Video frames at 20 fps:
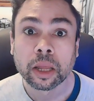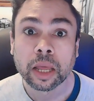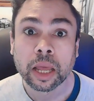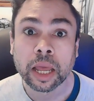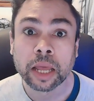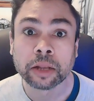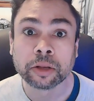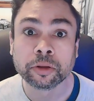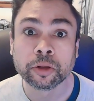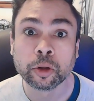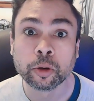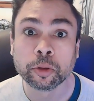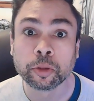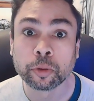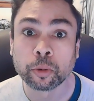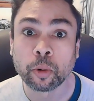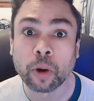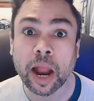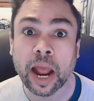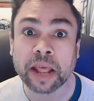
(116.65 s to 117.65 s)
and do
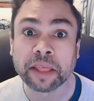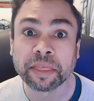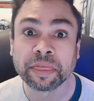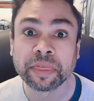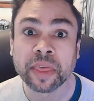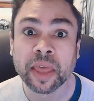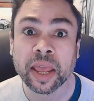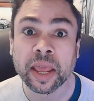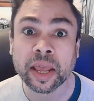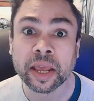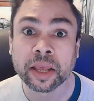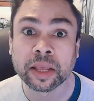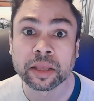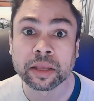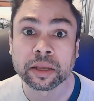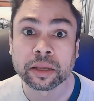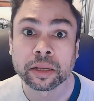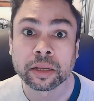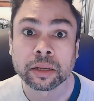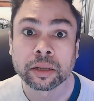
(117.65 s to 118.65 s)
the right
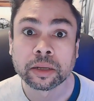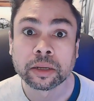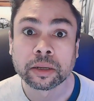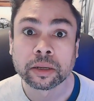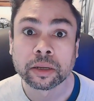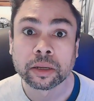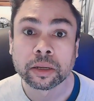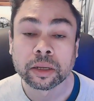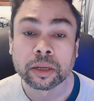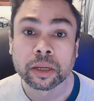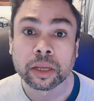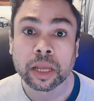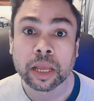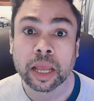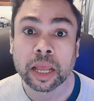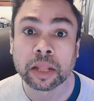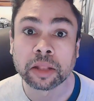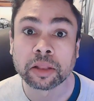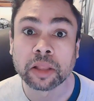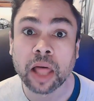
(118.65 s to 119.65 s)
thing
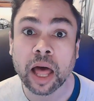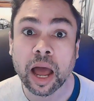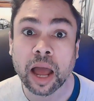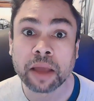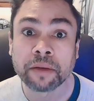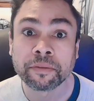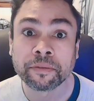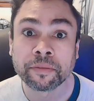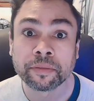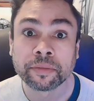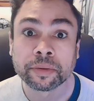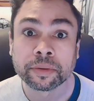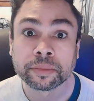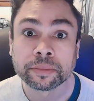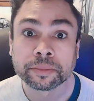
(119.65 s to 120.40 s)
in life.